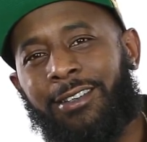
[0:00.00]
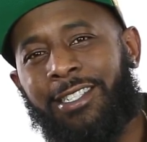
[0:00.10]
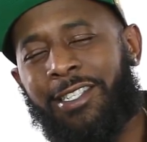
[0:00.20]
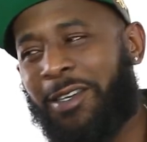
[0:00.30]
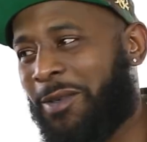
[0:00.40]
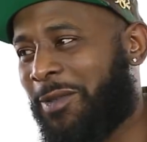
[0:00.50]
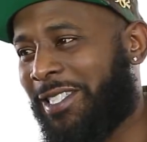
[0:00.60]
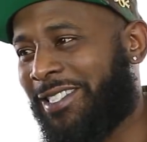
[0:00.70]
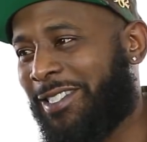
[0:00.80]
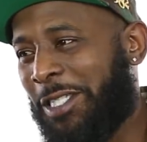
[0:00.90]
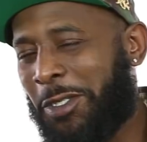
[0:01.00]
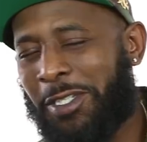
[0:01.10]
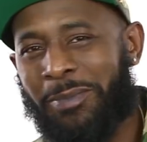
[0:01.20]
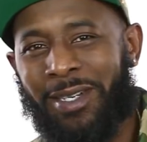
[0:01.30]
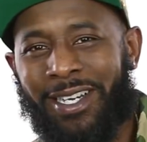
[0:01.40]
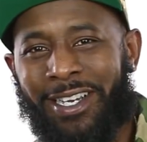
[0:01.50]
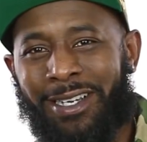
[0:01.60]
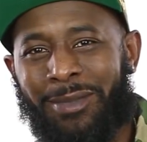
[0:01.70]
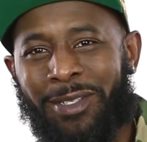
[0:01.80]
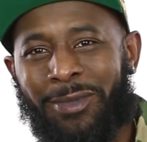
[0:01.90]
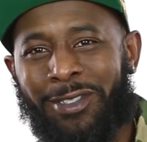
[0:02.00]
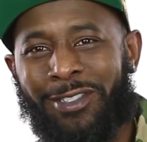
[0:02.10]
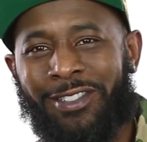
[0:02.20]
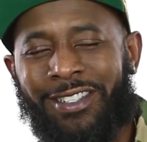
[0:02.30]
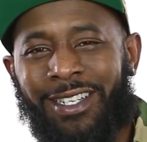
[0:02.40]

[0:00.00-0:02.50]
She always enjoyed my comedy, bro.